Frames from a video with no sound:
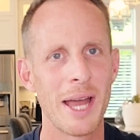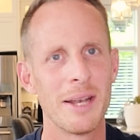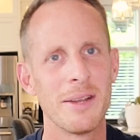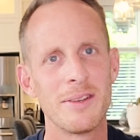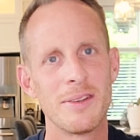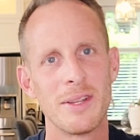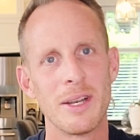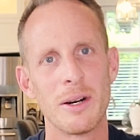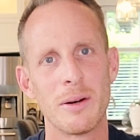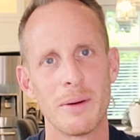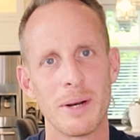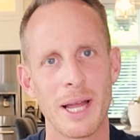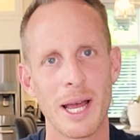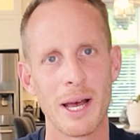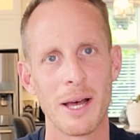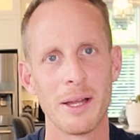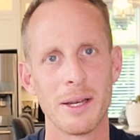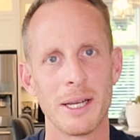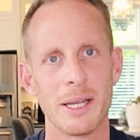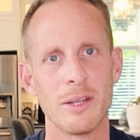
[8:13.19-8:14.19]
is their
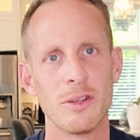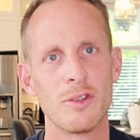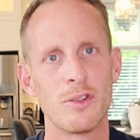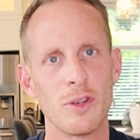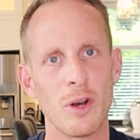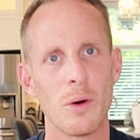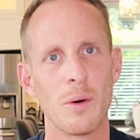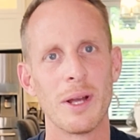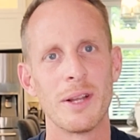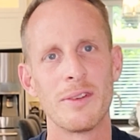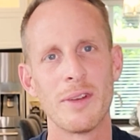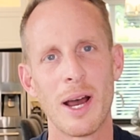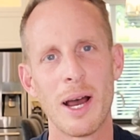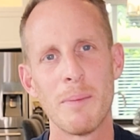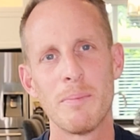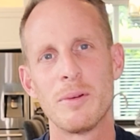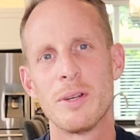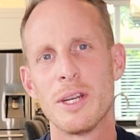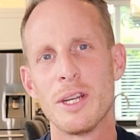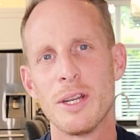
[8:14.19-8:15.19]
reality. So it's
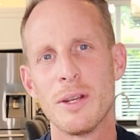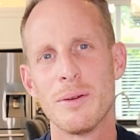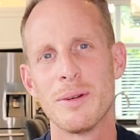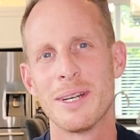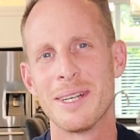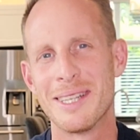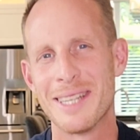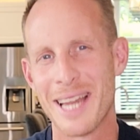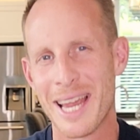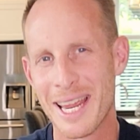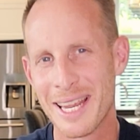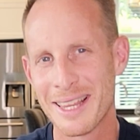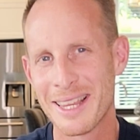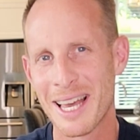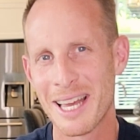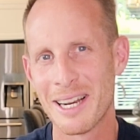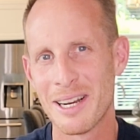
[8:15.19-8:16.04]
up to you to take that